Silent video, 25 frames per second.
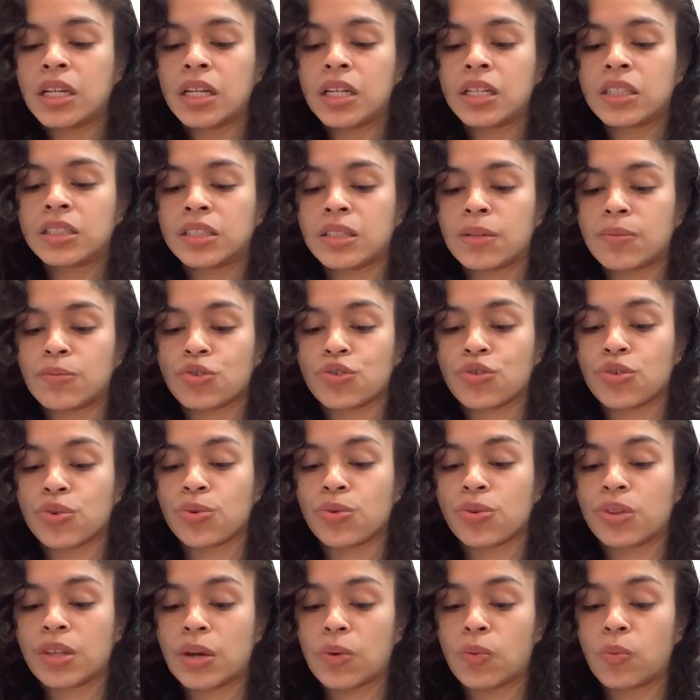some
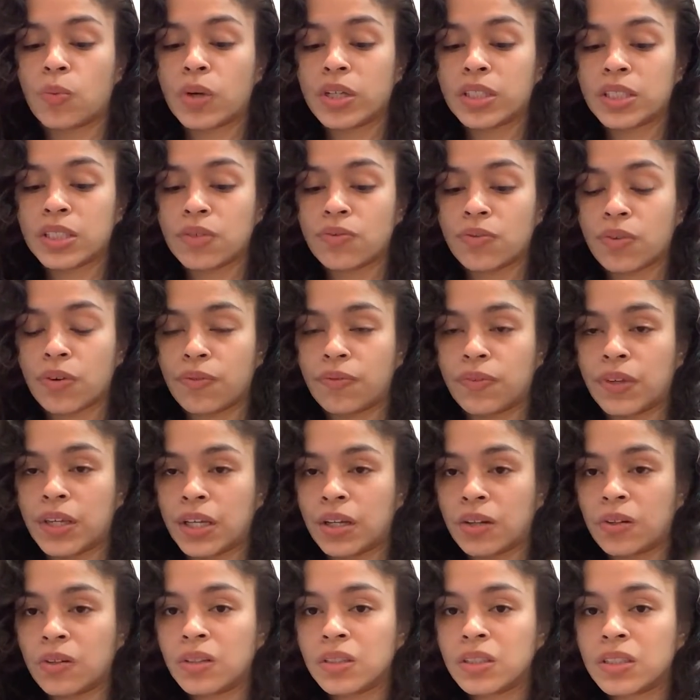truth that wasn't
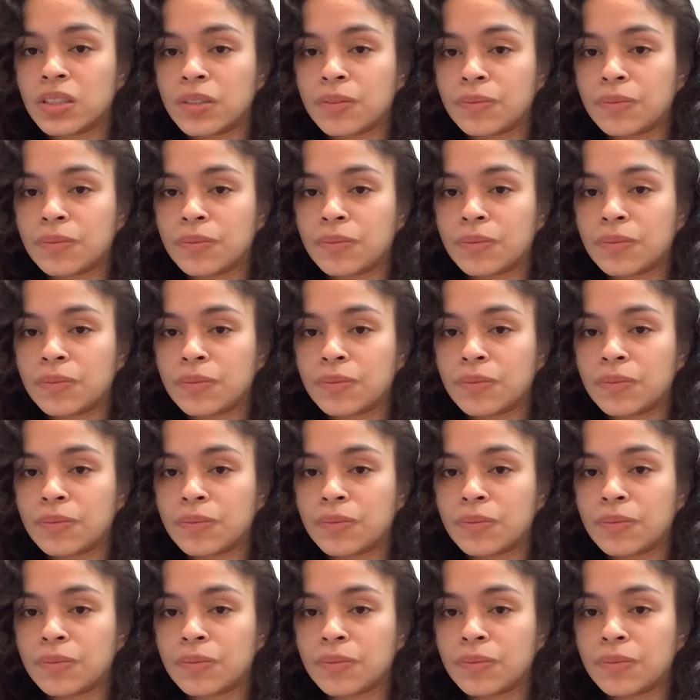revealed,